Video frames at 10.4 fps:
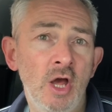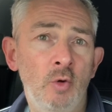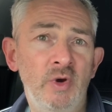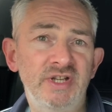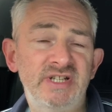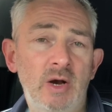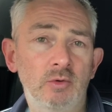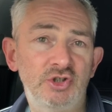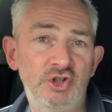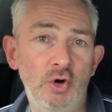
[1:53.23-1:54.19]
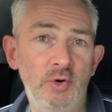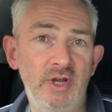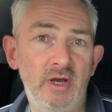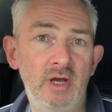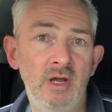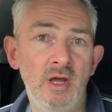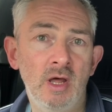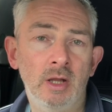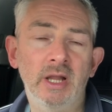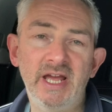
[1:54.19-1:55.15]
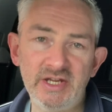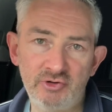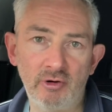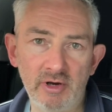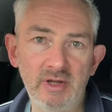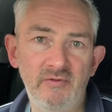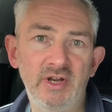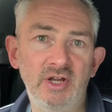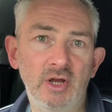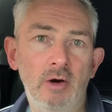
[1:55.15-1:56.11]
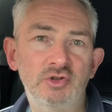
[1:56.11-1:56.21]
which I will show you later on in the video.